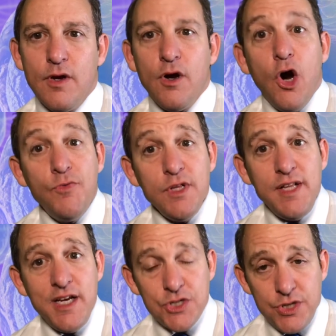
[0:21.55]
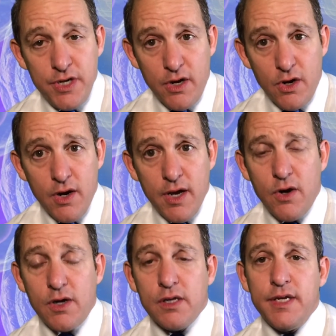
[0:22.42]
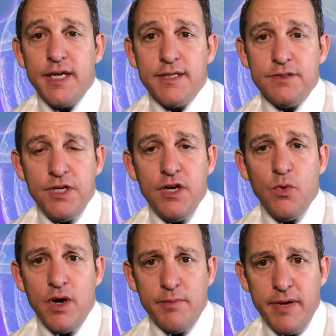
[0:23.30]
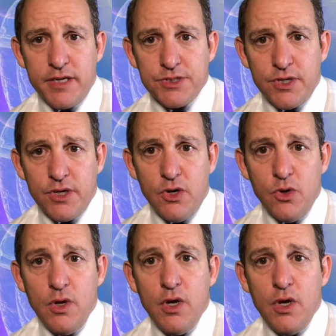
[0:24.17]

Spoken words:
Over the last year at our clinic in Tijuana, Mexico,